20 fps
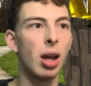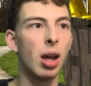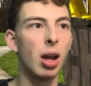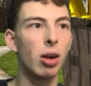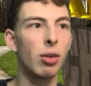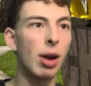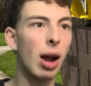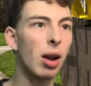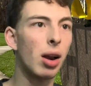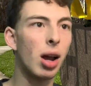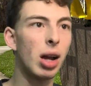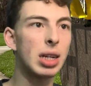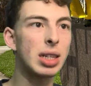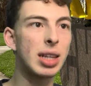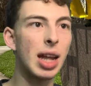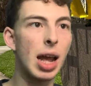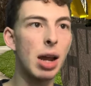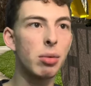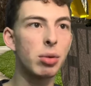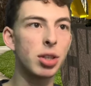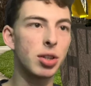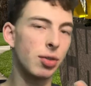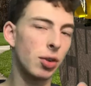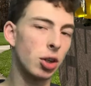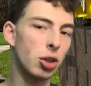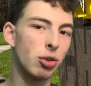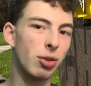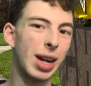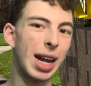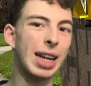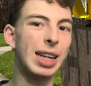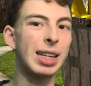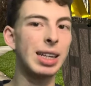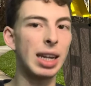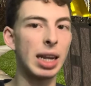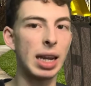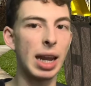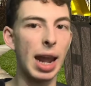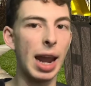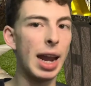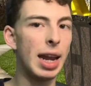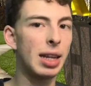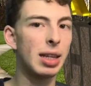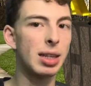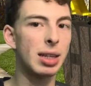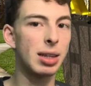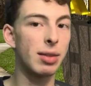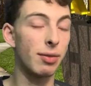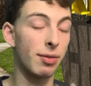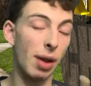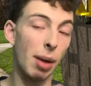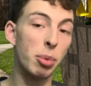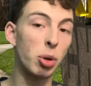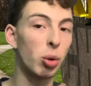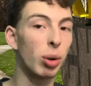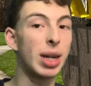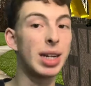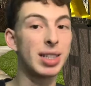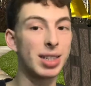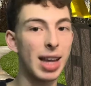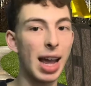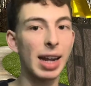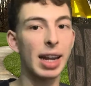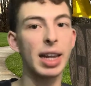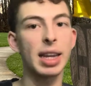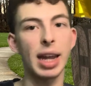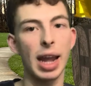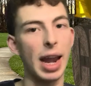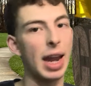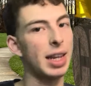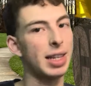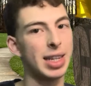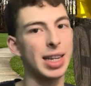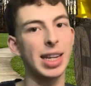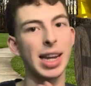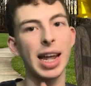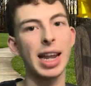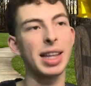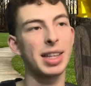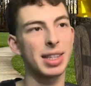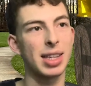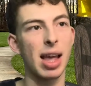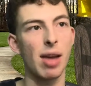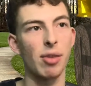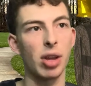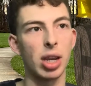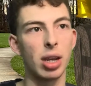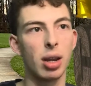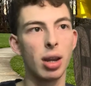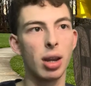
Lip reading: Groundhog's Day was first created in February 2nd, 1887.